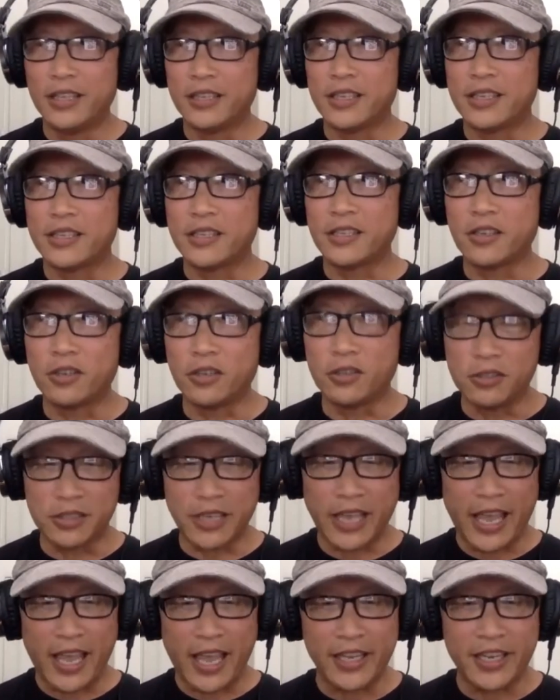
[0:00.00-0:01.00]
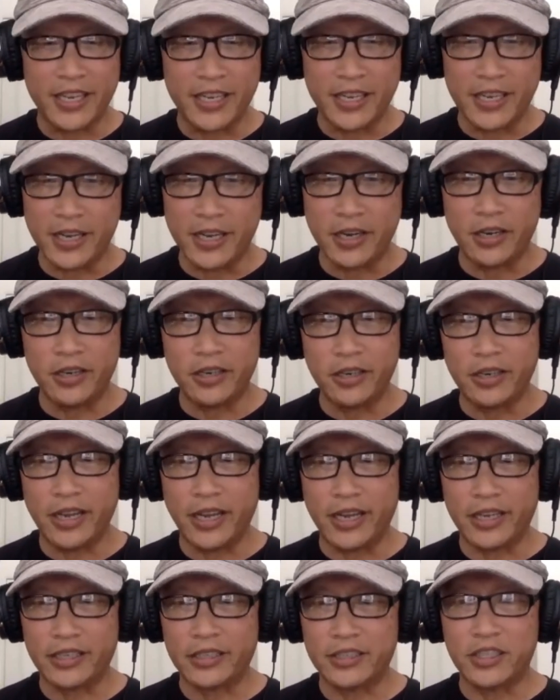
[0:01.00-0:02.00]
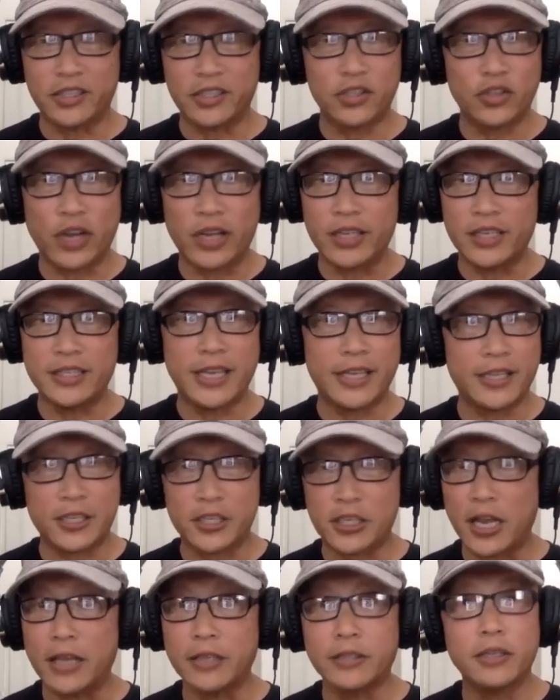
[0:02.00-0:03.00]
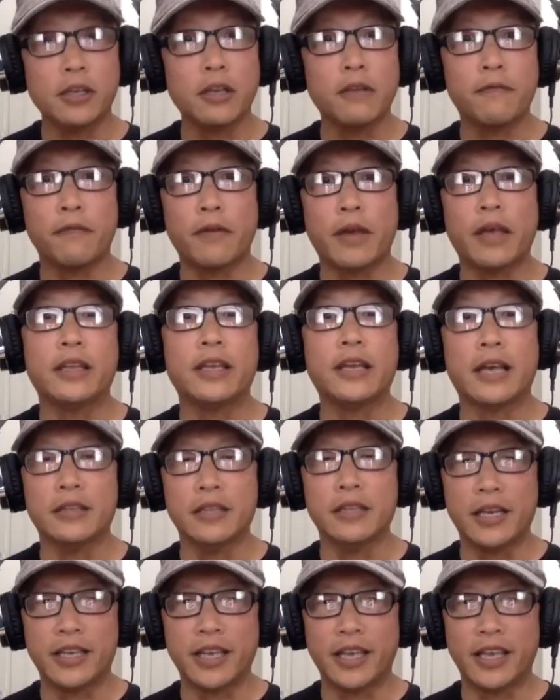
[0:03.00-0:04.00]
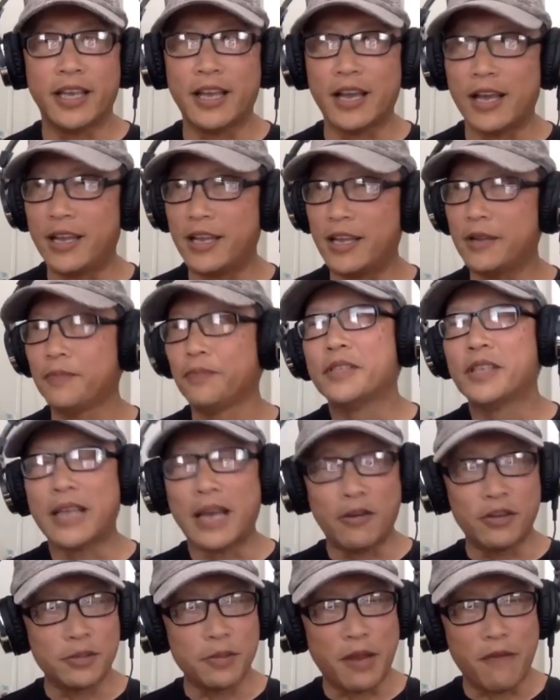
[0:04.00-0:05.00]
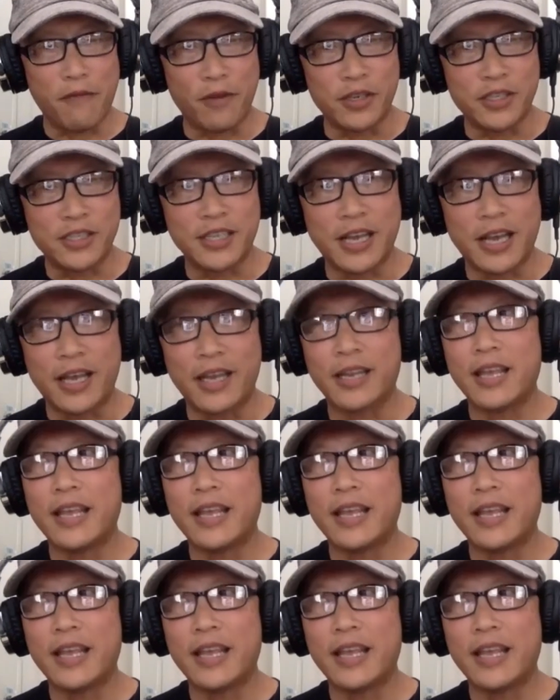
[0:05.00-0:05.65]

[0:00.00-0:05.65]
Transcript: this little canyon here and just trying to take the shot until he finally got lucky and got it? So that was my first thought.